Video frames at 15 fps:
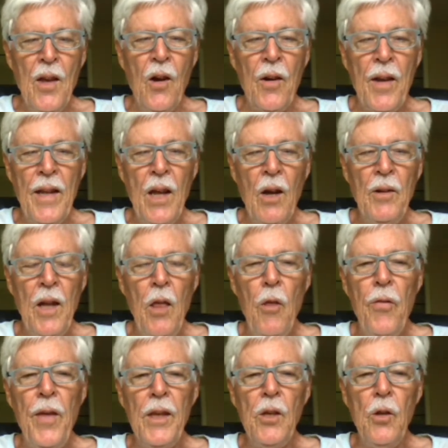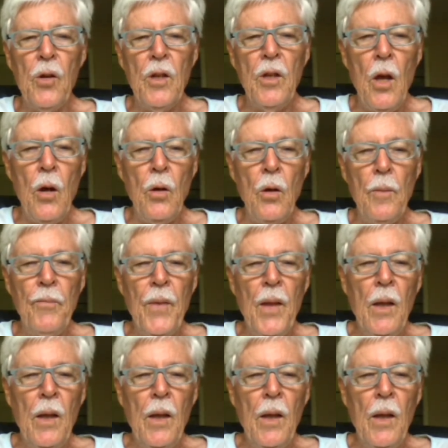Okay, now another thing you can note